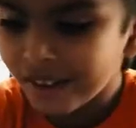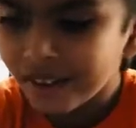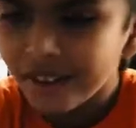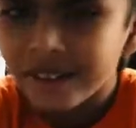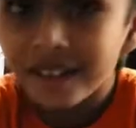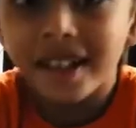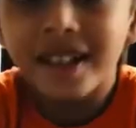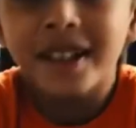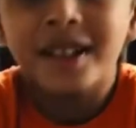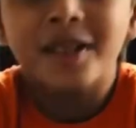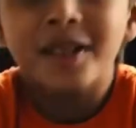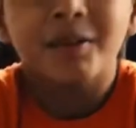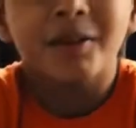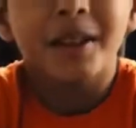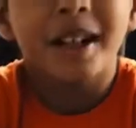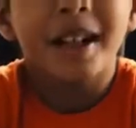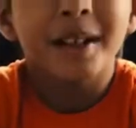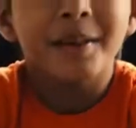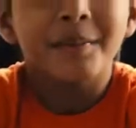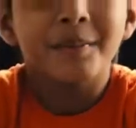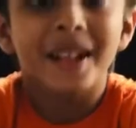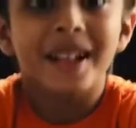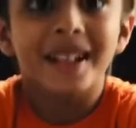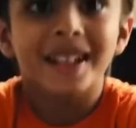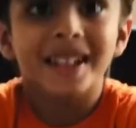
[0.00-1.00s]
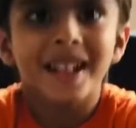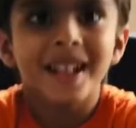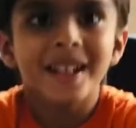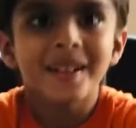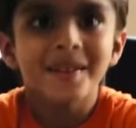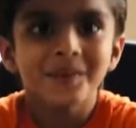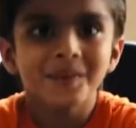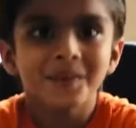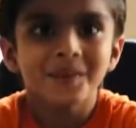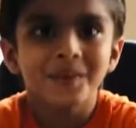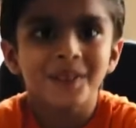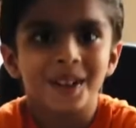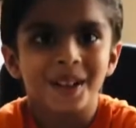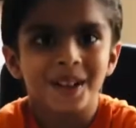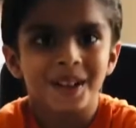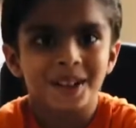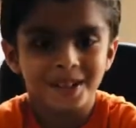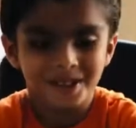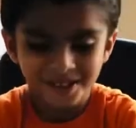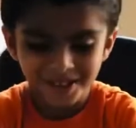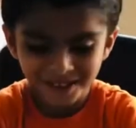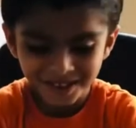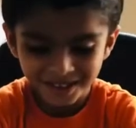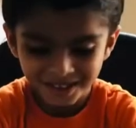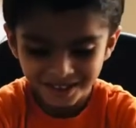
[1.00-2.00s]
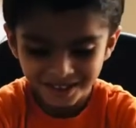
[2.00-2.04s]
Let's write my name first.